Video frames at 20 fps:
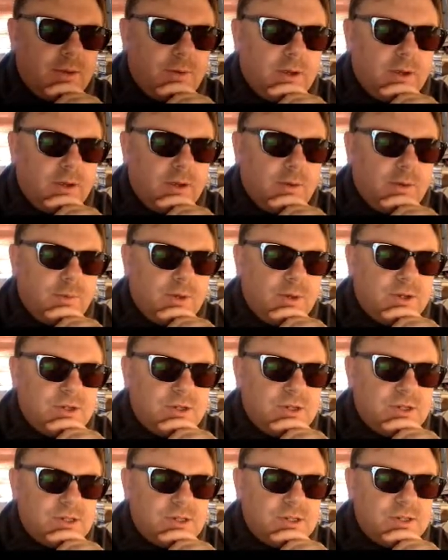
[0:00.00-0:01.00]
which
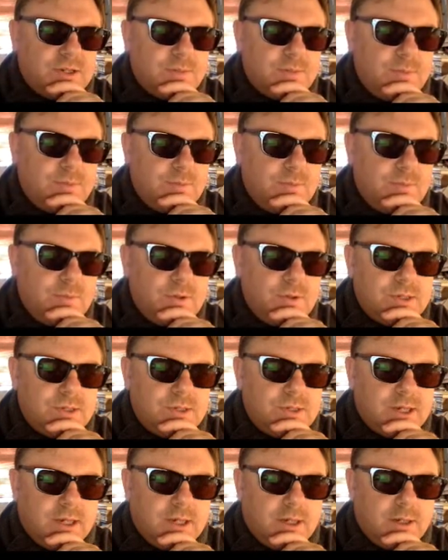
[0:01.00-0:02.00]
is to
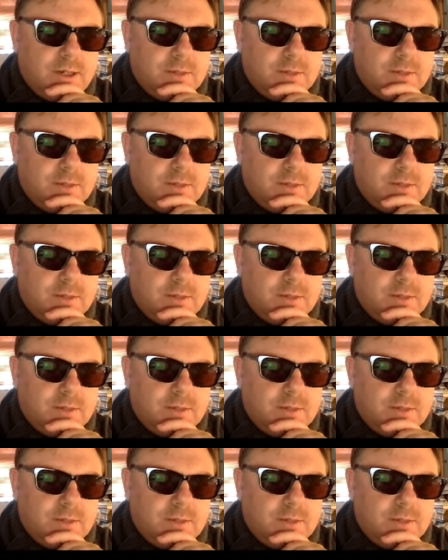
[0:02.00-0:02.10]
music.